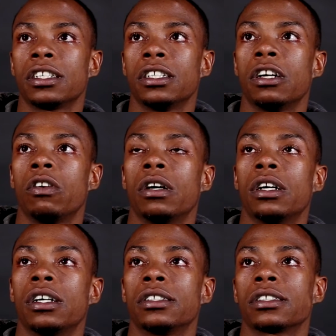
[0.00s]

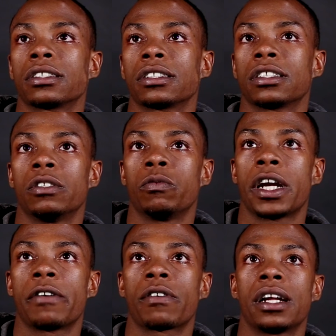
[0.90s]

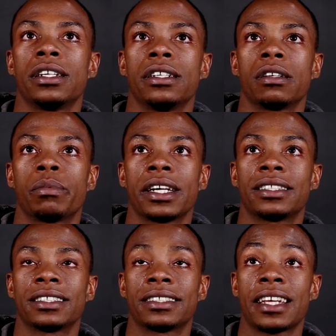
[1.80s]
Whenever I needed a
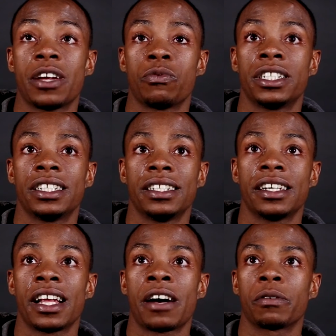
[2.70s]
place to stay, when she
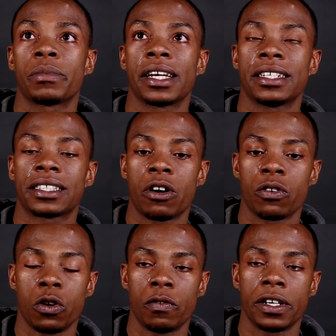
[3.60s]
did have a place, I
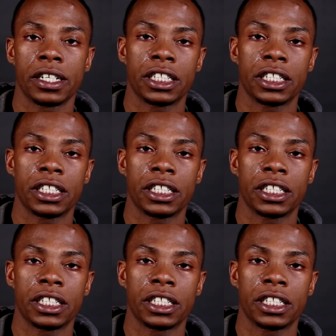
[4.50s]
would go with her.